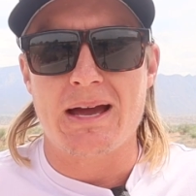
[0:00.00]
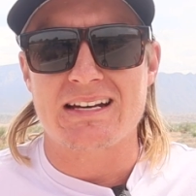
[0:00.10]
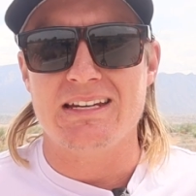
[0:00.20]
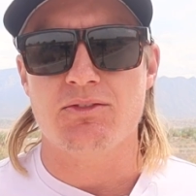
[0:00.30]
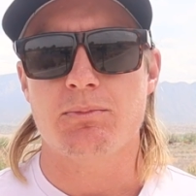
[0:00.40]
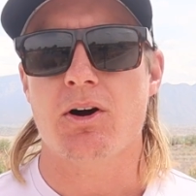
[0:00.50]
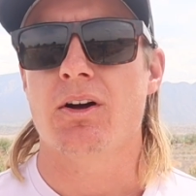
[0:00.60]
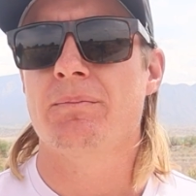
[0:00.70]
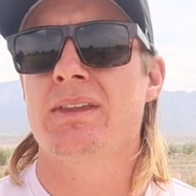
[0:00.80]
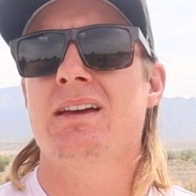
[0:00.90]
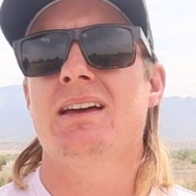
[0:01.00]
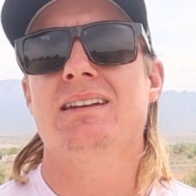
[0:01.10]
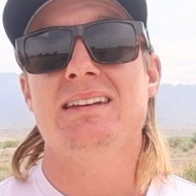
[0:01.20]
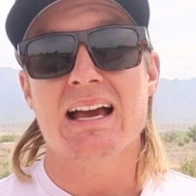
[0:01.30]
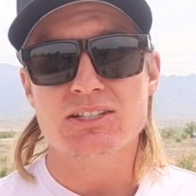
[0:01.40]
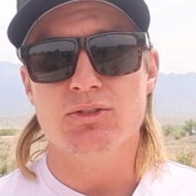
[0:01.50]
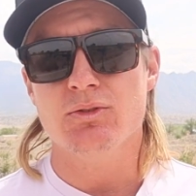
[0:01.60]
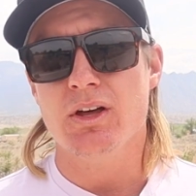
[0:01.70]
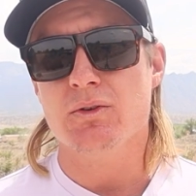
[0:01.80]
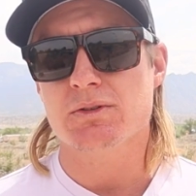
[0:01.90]
back to even par. Next
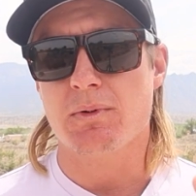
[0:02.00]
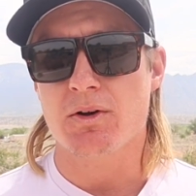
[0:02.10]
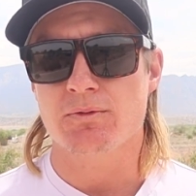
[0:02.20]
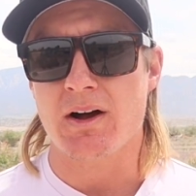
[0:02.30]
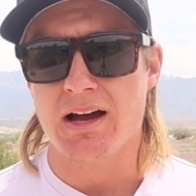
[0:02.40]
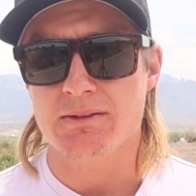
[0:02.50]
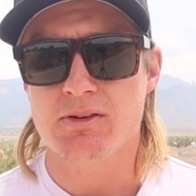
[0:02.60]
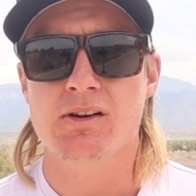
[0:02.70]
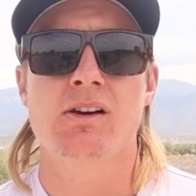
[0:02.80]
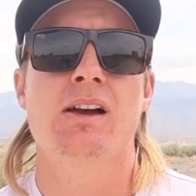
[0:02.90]
hole though was a par 5,